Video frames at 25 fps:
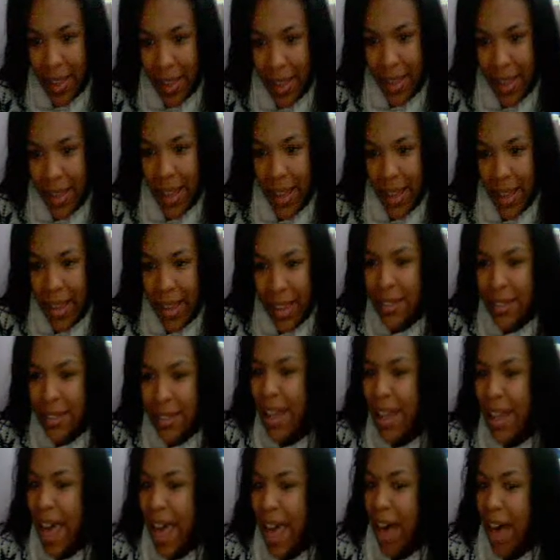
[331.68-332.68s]
and a
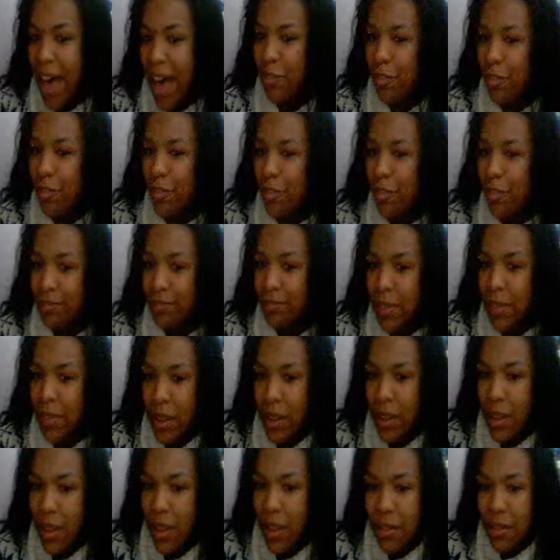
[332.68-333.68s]
half.
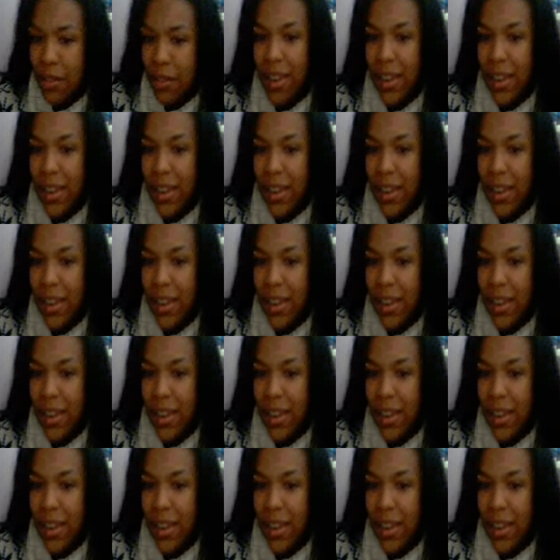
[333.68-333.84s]
When he